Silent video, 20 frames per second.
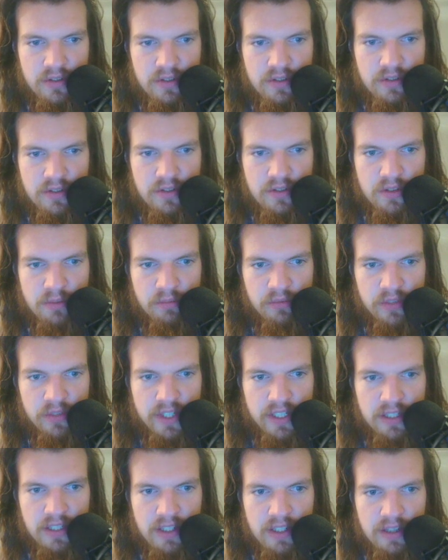Some
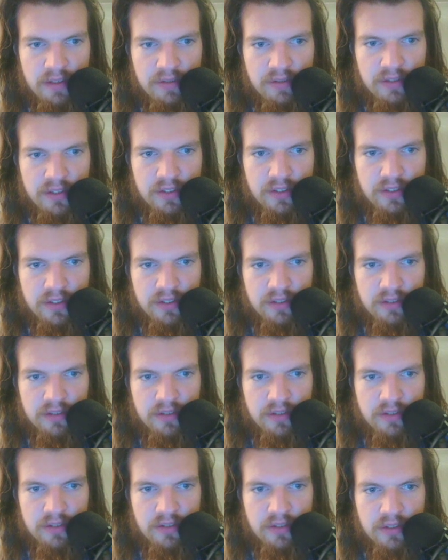red left
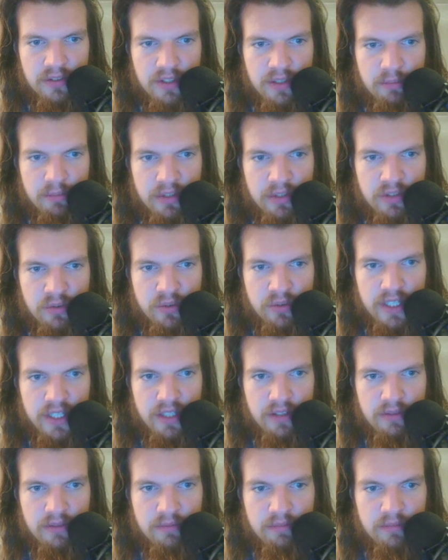in
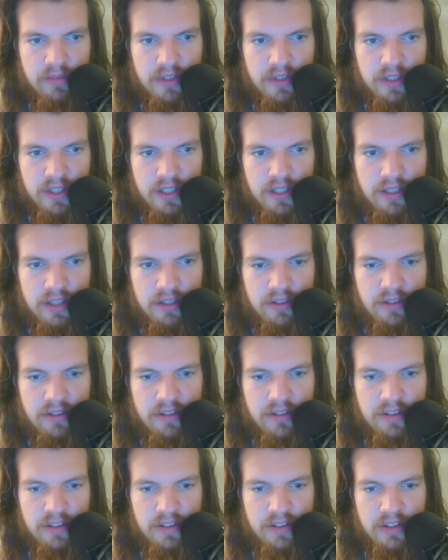between, and
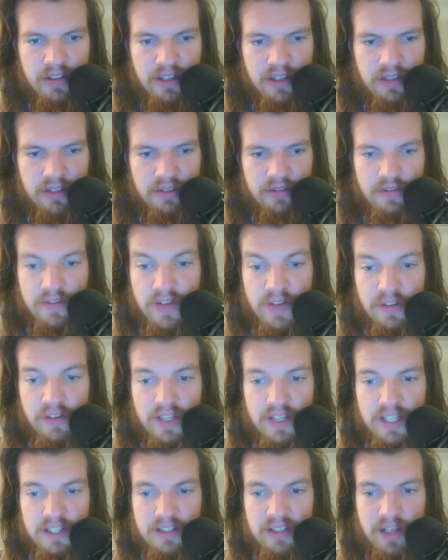yeah, very
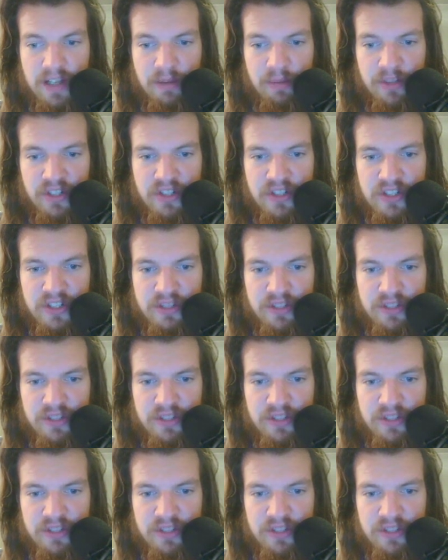heat damaged.